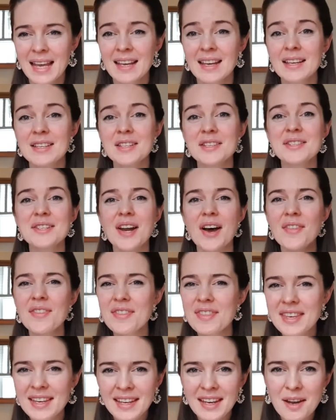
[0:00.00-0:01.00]
So don't
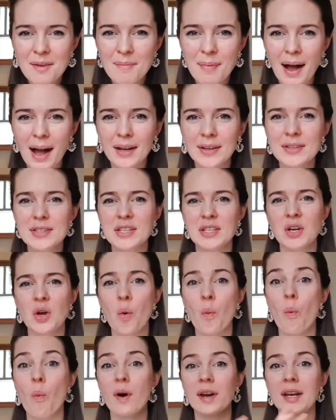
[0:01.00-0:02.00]
think about,
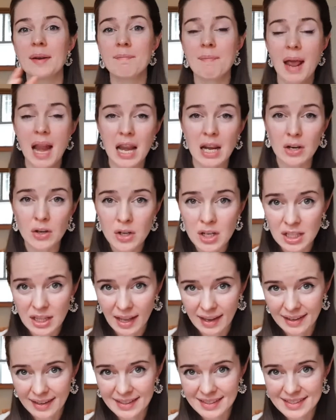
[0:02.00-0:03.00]
what it may look
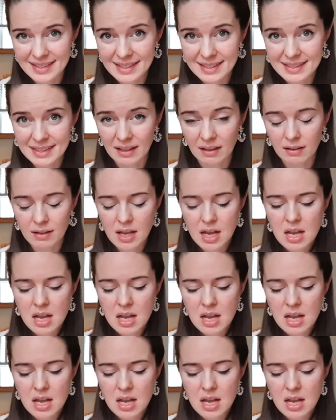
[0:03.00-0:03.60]
like in detail,